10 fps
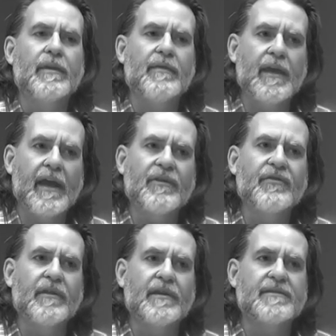in the
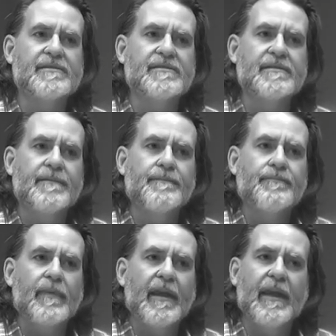Exodus.
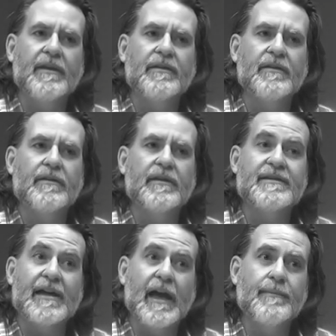And the
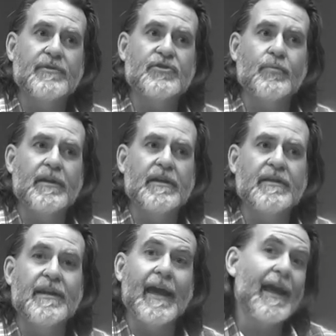time
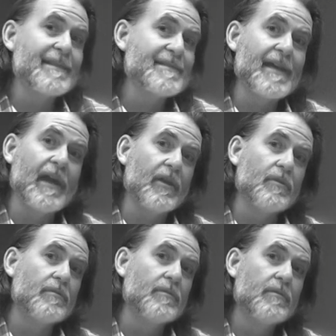between the
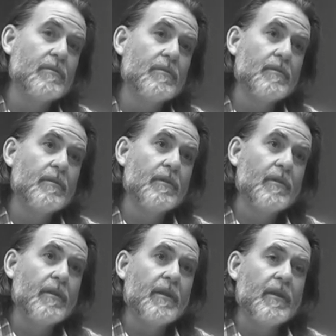exile
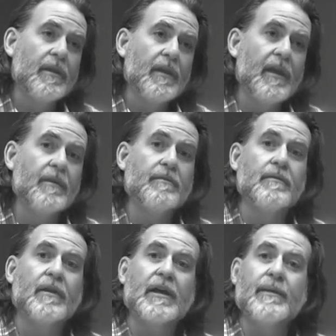and
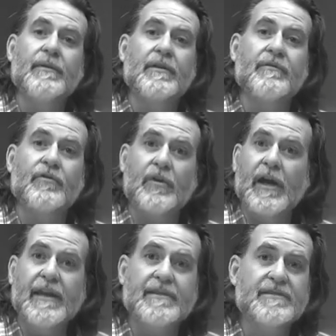the coming of
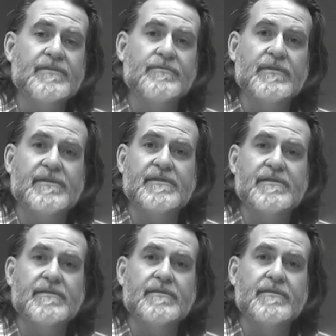Christ
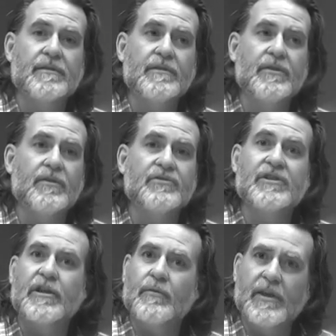was,
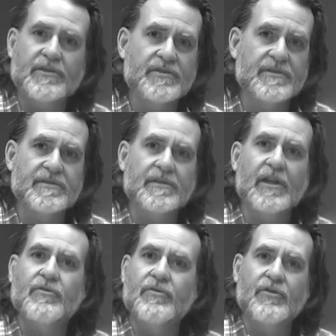generations and
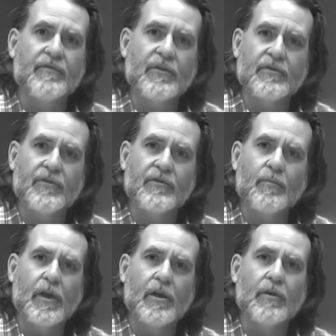hundreds of years as
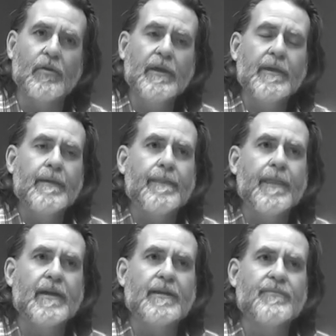well.
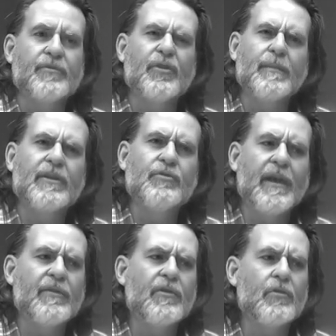So, you
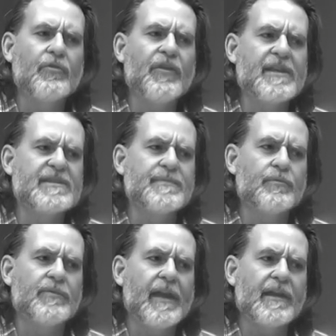end the Old Testament
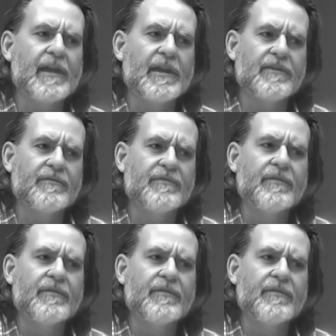with that kind of,